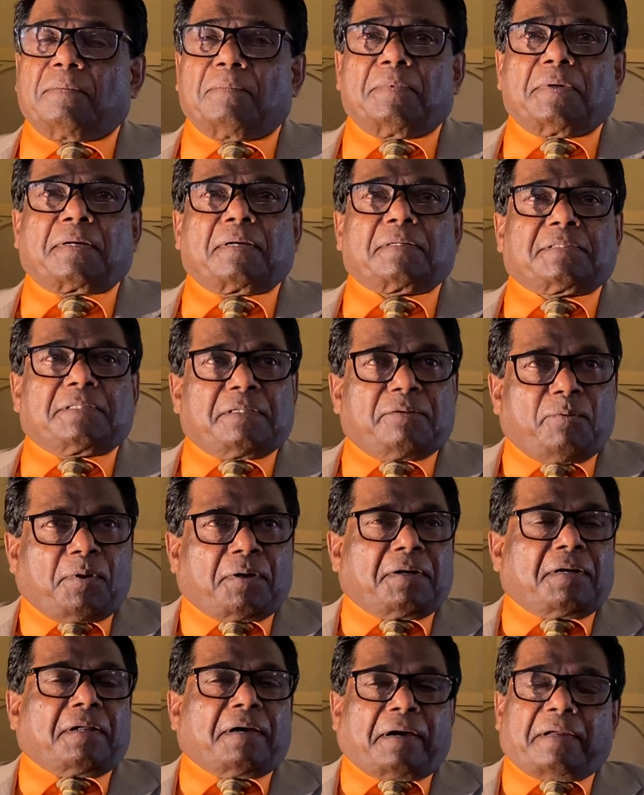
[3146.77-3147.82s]
Because he
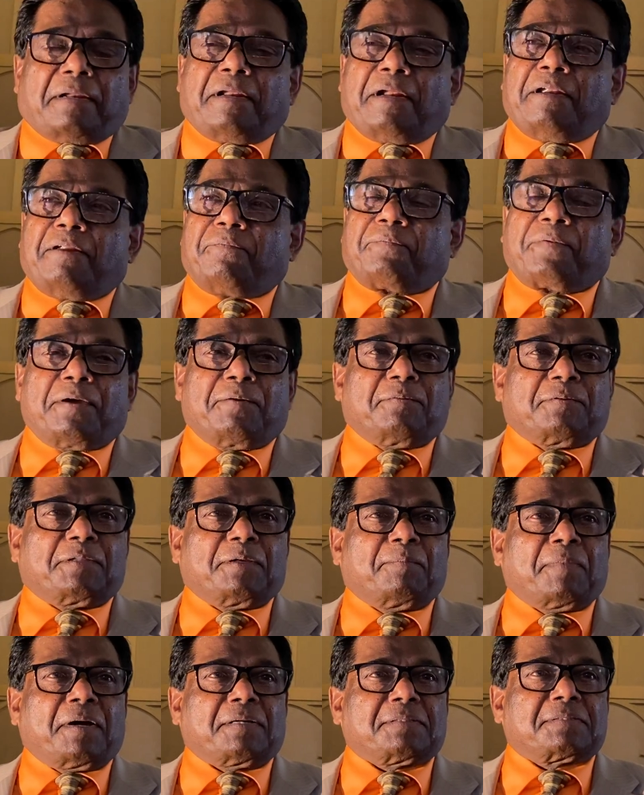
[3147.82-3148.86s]
wanted to identify with
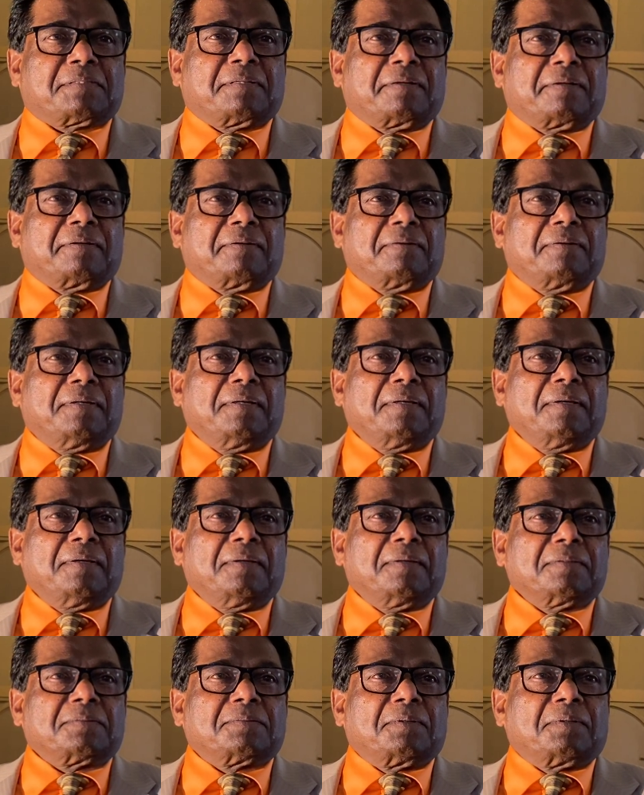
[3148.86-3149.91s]
the master. You know.
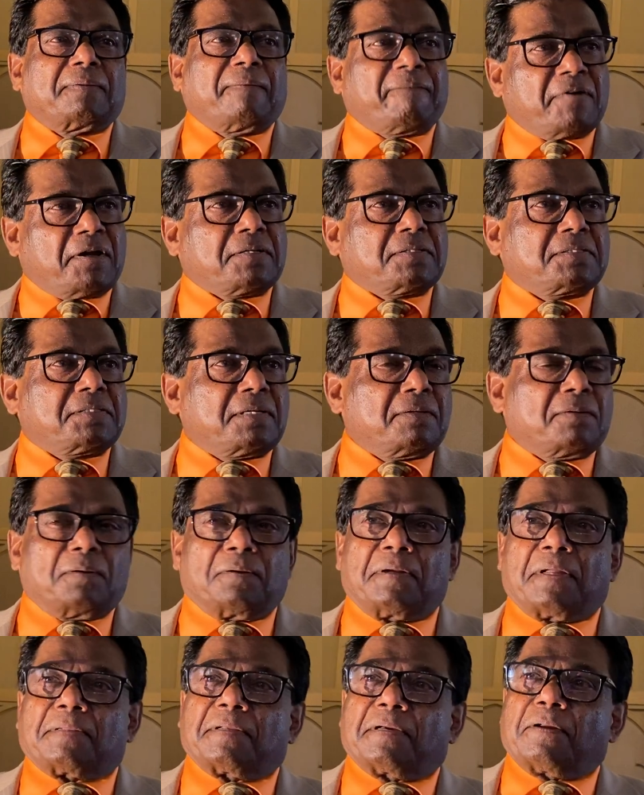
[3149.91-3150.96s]
So the vet said, no,
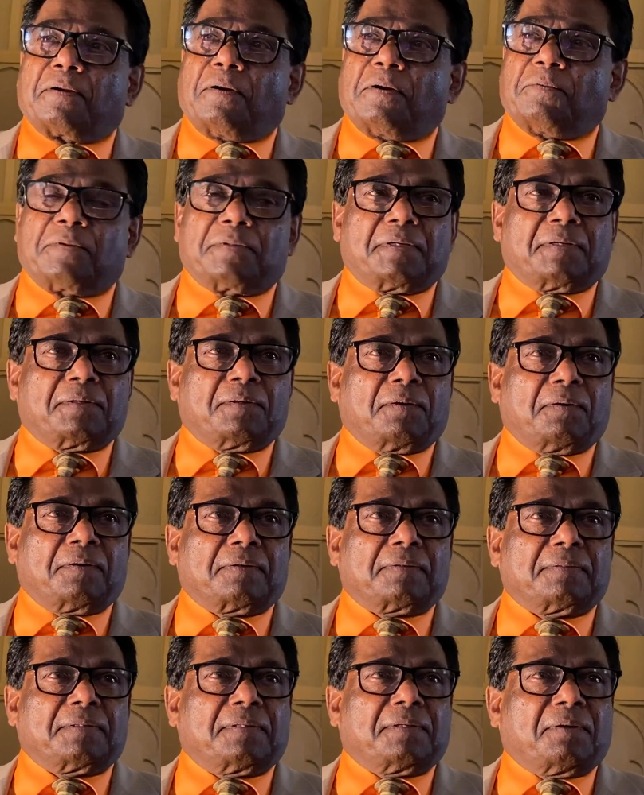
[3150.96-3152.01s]
nothing wrong with the dog.
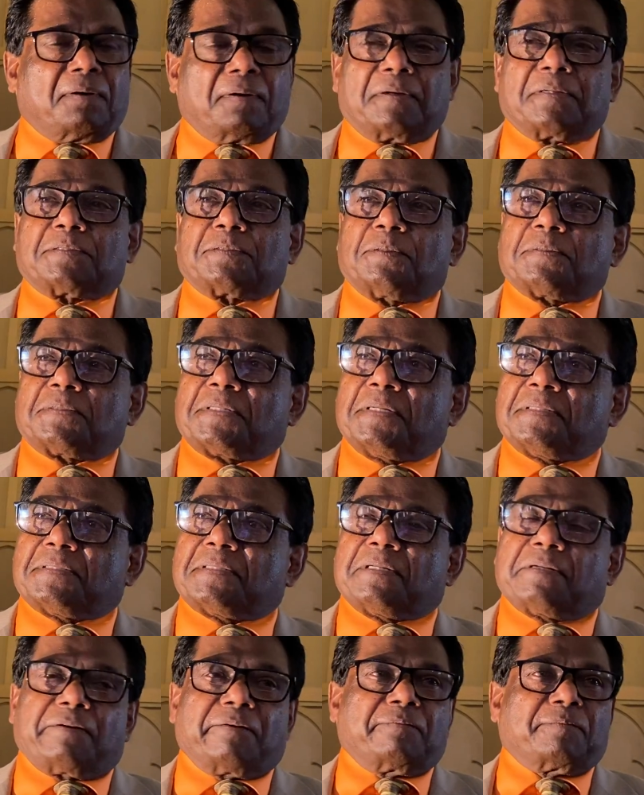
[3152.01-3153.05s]
The dog is so
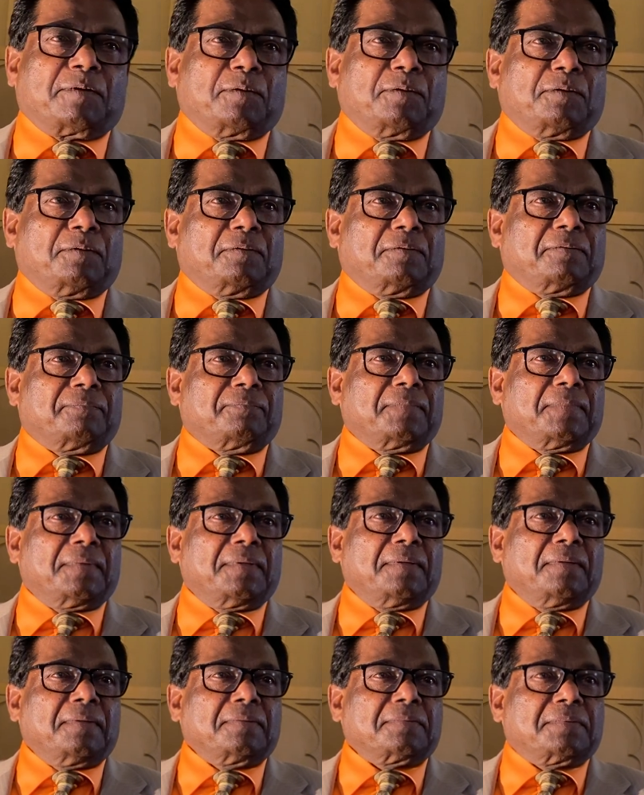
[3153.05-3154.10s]
sensitive to you.
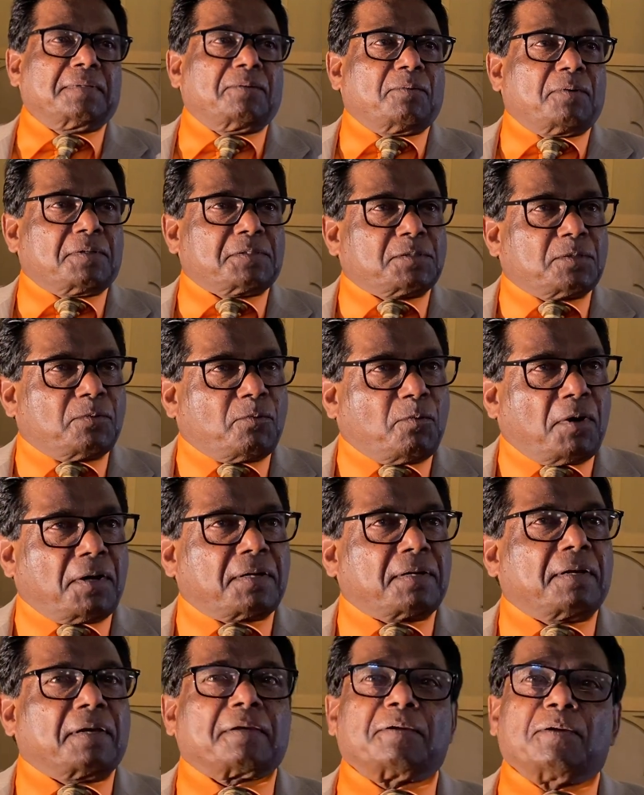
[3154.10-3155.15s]
So he wants to
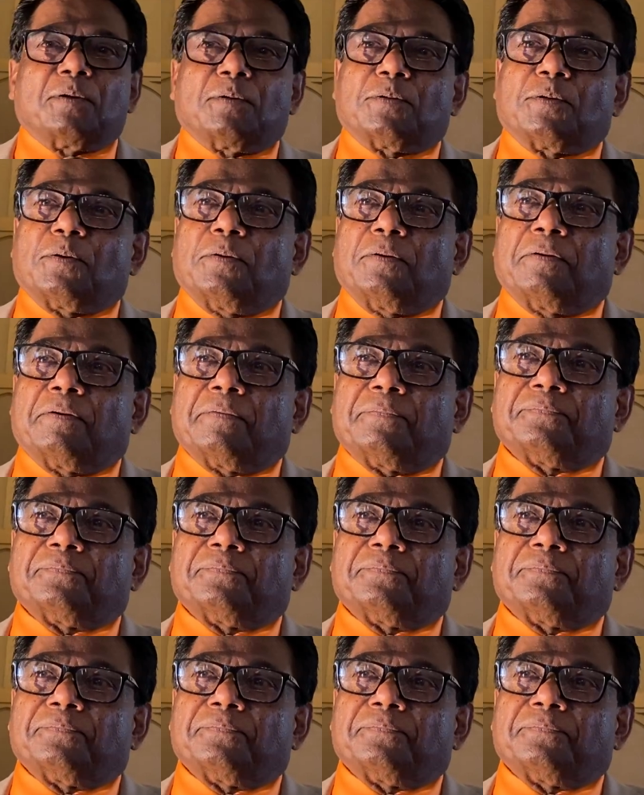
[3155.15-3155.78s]
walk like you do.